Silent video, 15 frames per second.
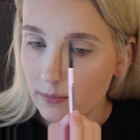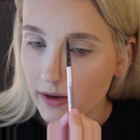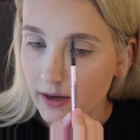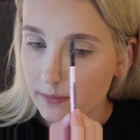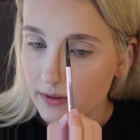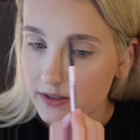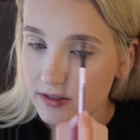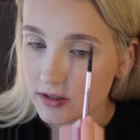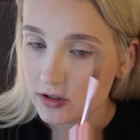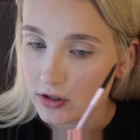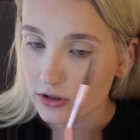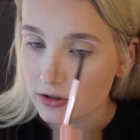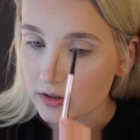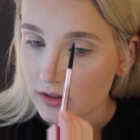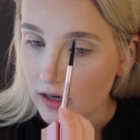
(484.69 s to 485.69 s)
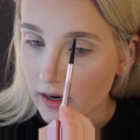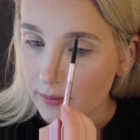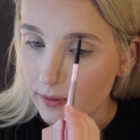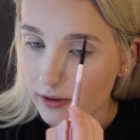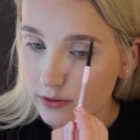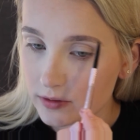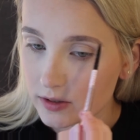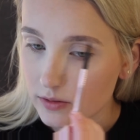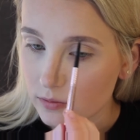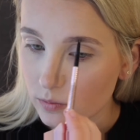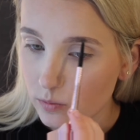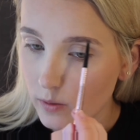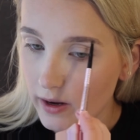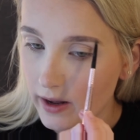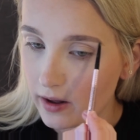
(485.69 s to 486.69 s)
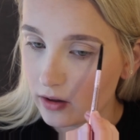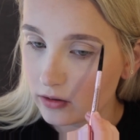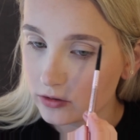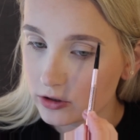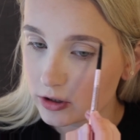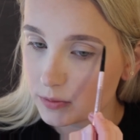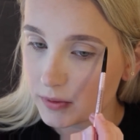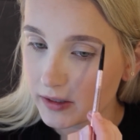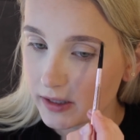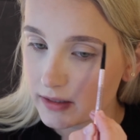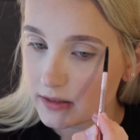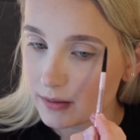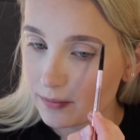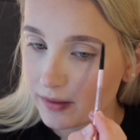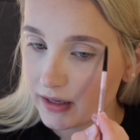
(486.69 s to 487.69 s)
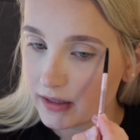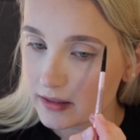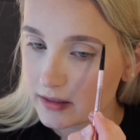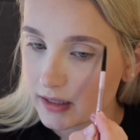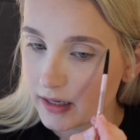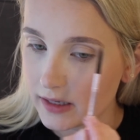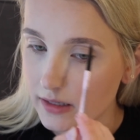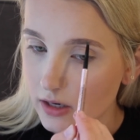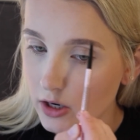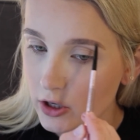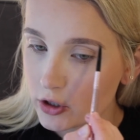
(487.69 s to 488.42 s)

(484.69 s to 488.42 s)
and my sister's eyebrows as well, just because it makes it